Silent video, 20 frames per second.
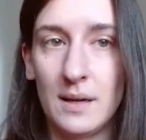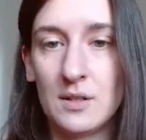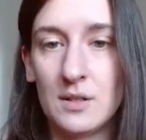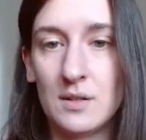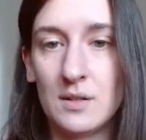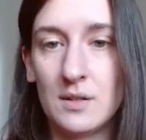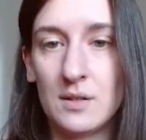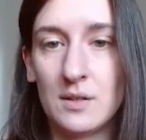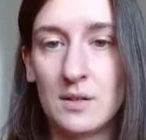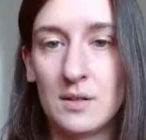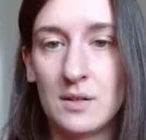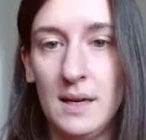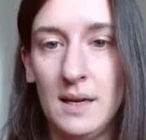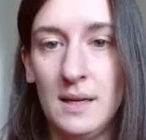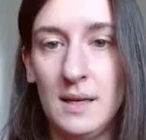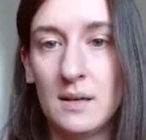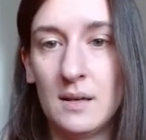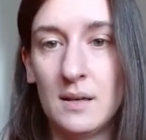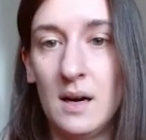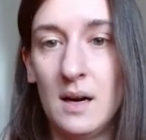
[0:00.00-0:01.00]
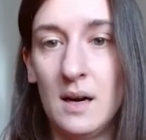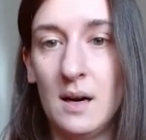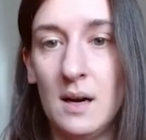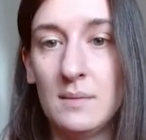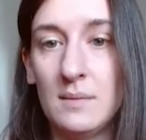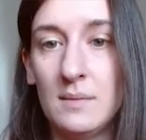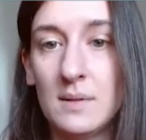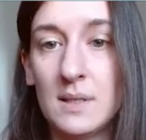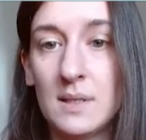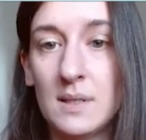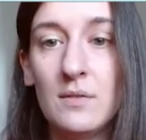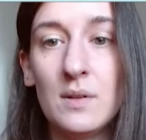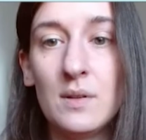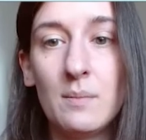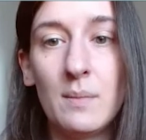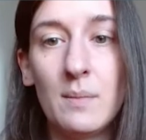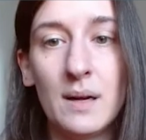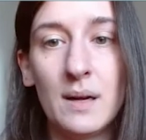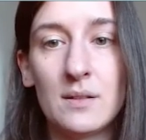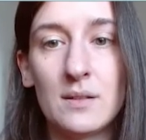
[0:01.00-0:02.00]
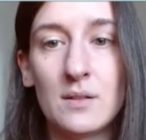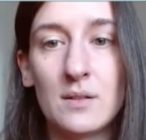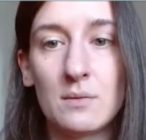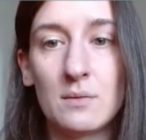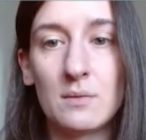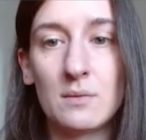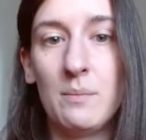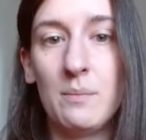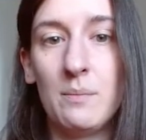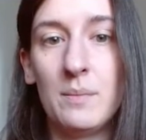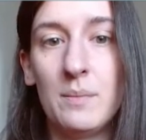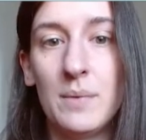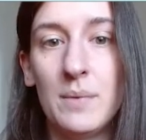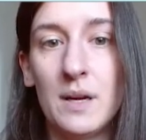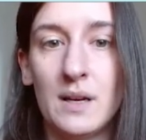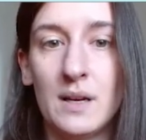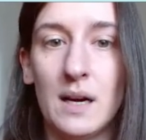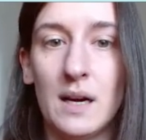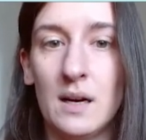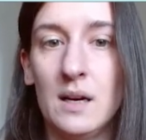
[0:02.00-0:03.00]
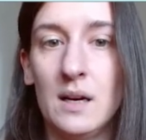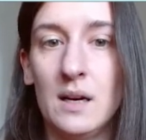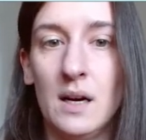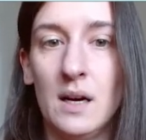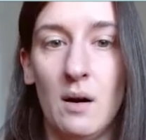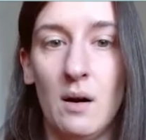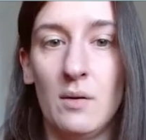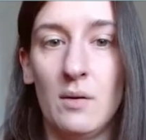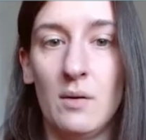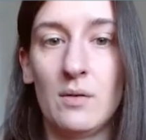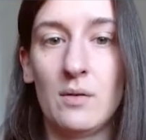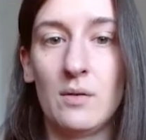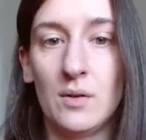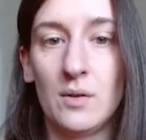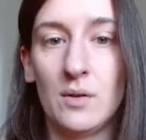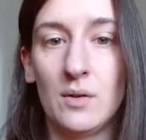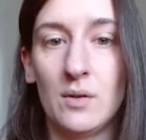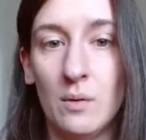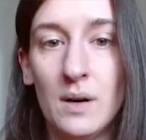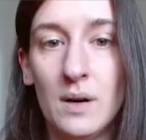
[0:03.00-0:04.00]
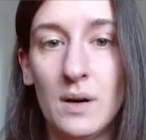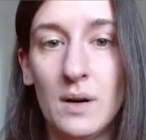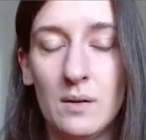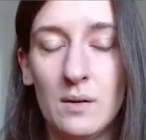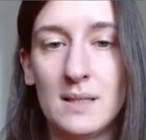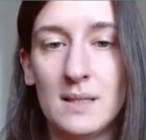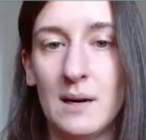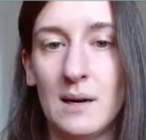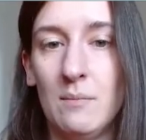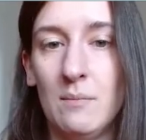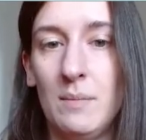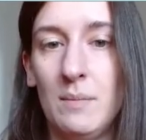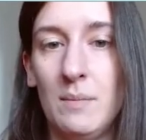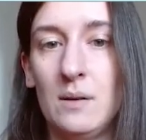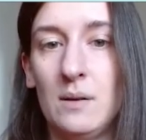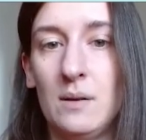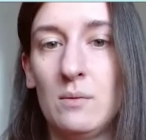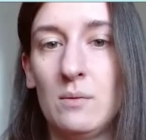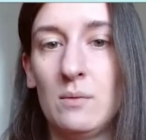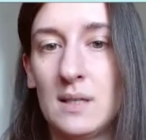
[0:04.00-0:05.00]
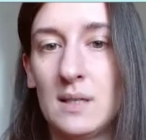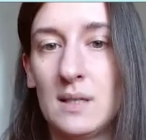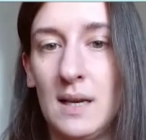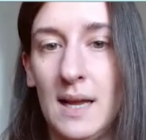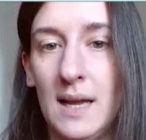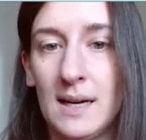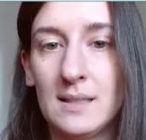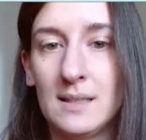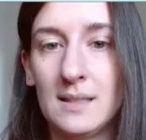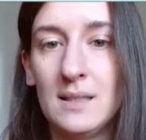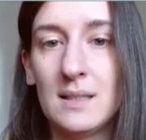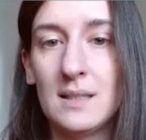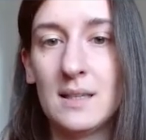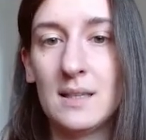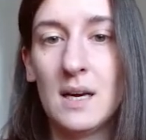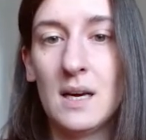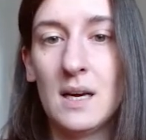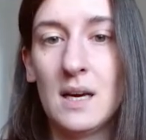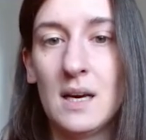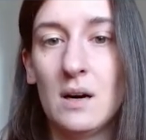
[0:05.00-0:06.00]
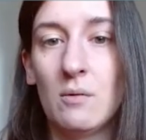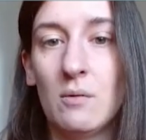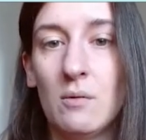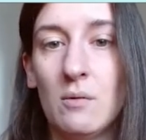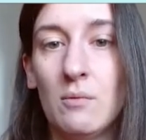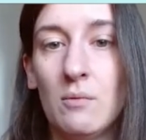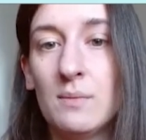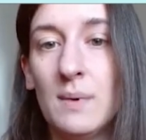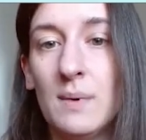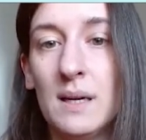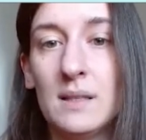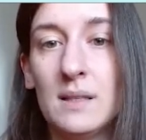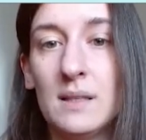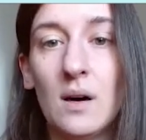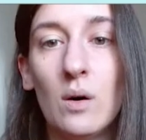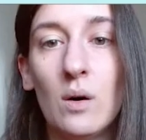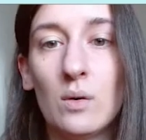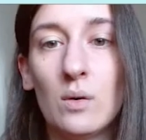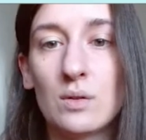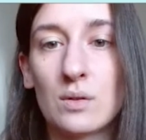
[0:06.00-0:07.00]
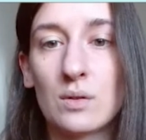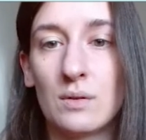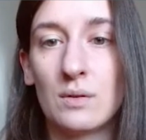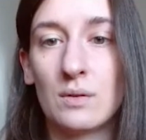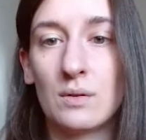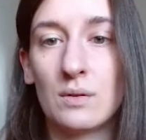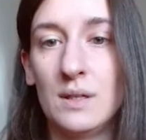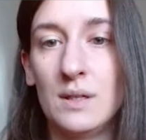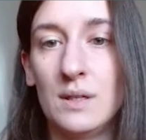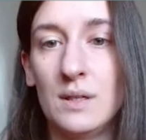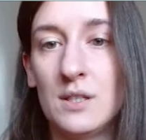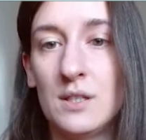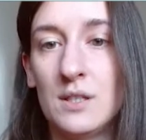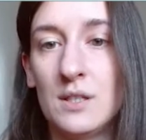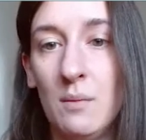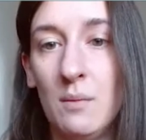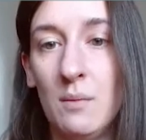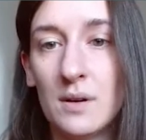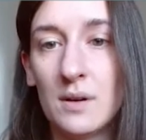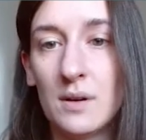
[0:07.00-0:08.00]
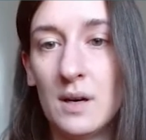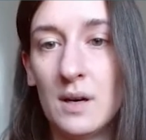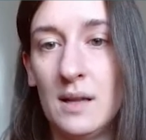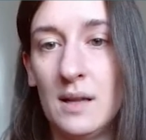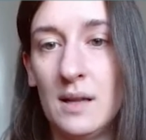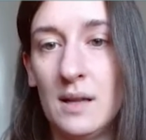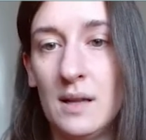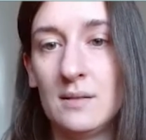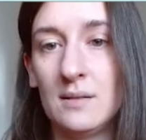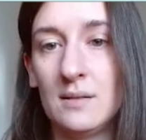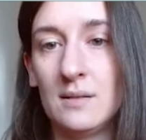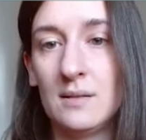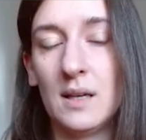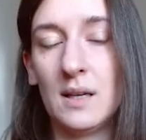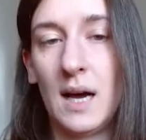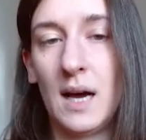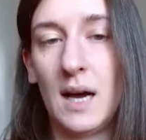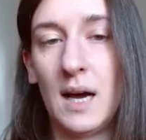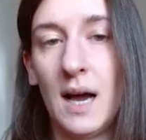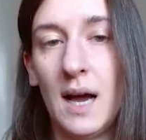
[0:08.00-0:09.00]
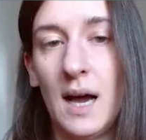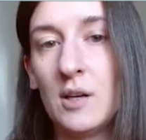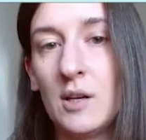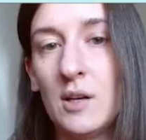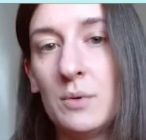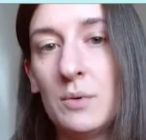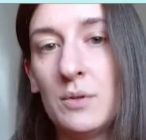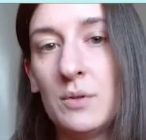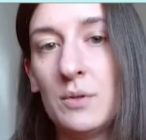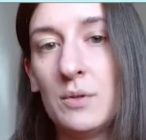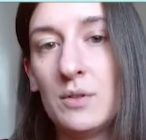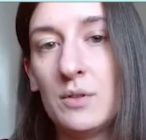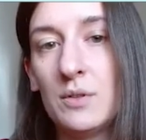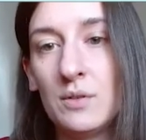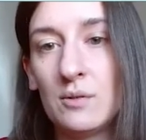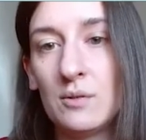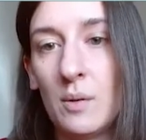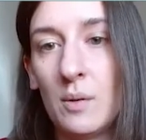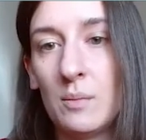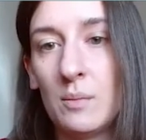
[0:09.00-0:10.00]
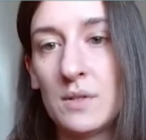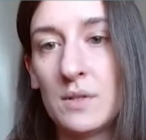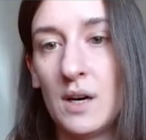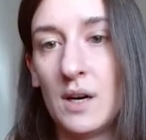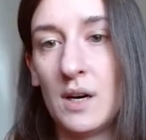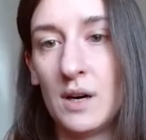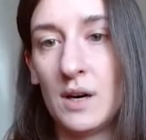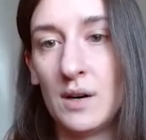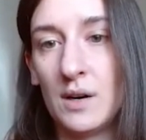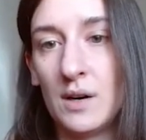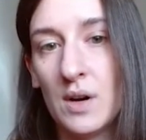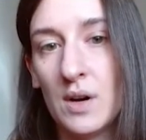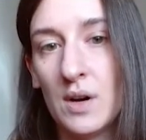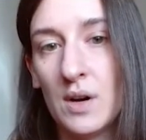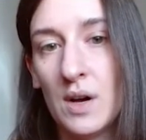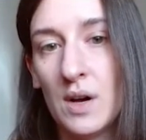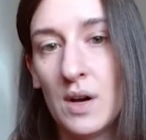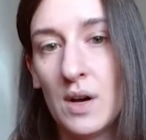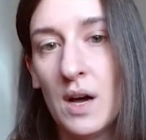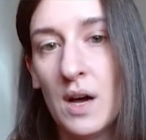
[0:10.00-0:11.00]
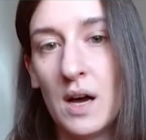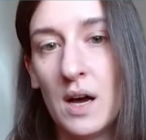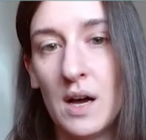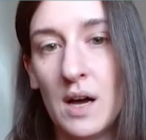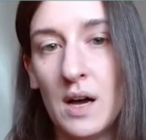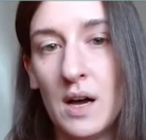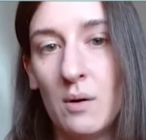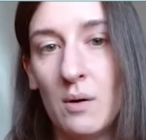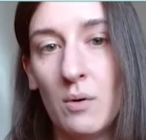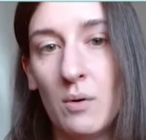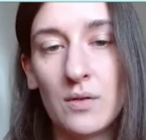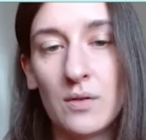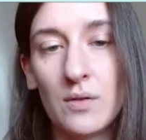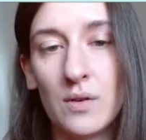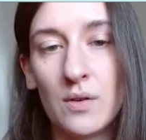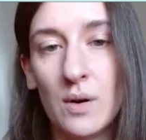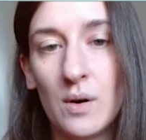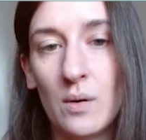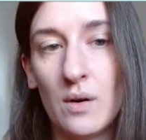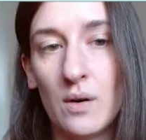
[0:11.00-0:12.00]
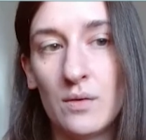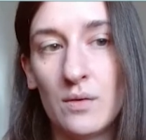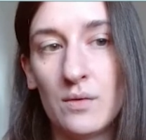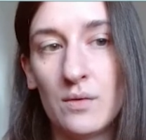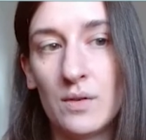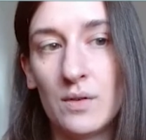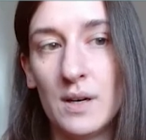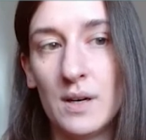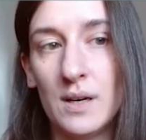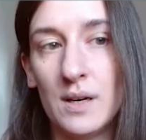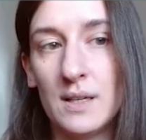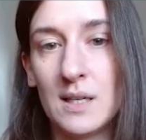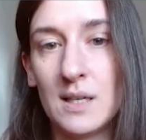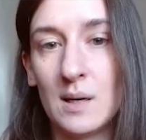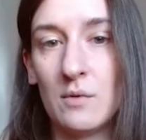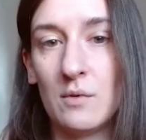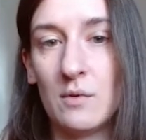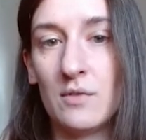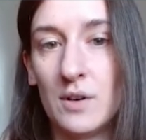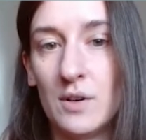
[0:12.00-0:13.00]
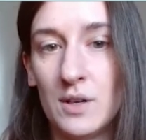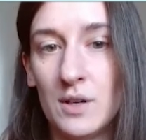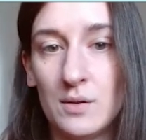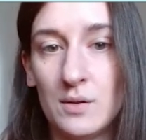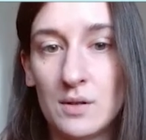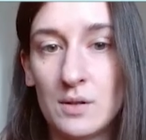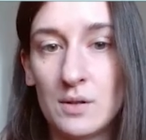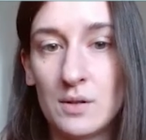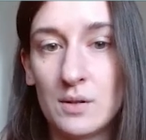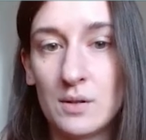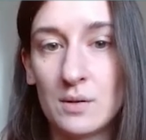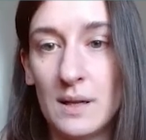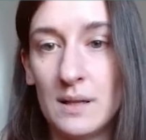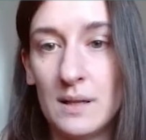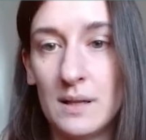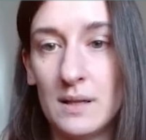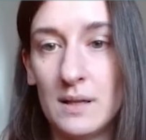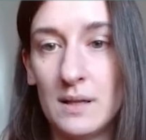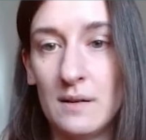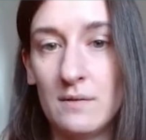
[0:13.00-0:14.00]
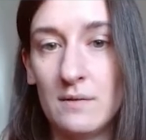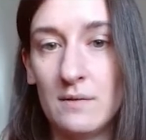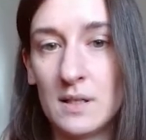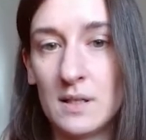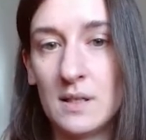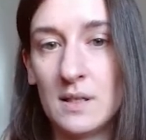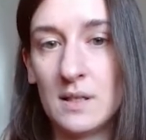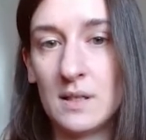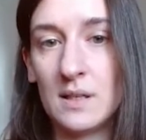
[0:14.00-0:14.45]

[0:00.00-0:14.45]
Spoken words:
made, some of the buttons were appearing out of nowhere once a campaign was selected, which made the whole screen jump. And I had the opportunity to observe workflow of some of our users when they visited